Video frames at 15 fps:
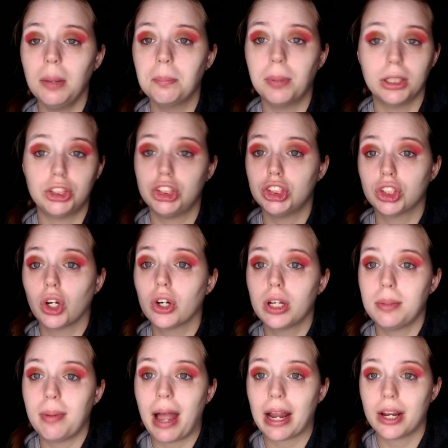But she's already
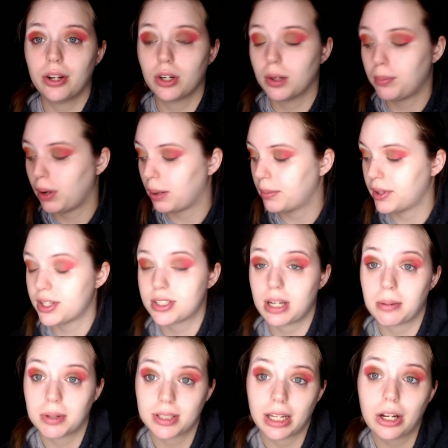back in her apartment this
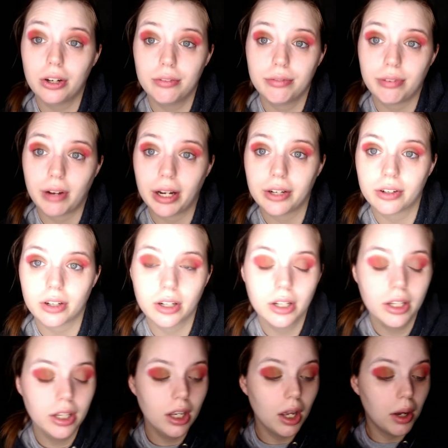time because I couldn't find her.
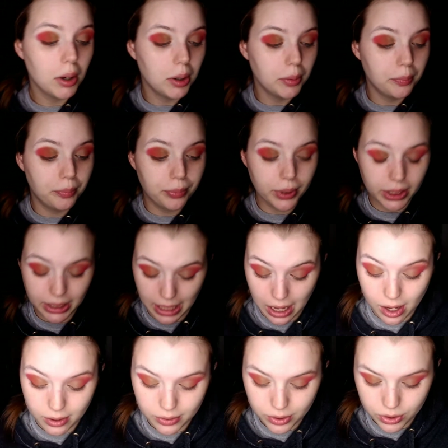But
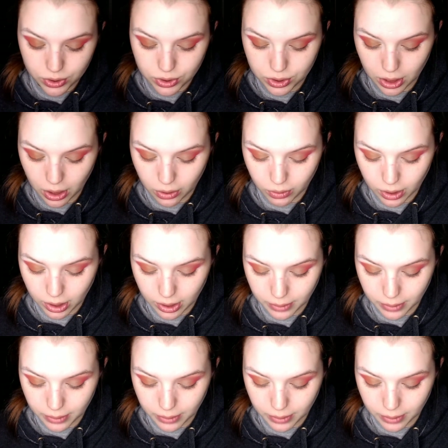yeah, so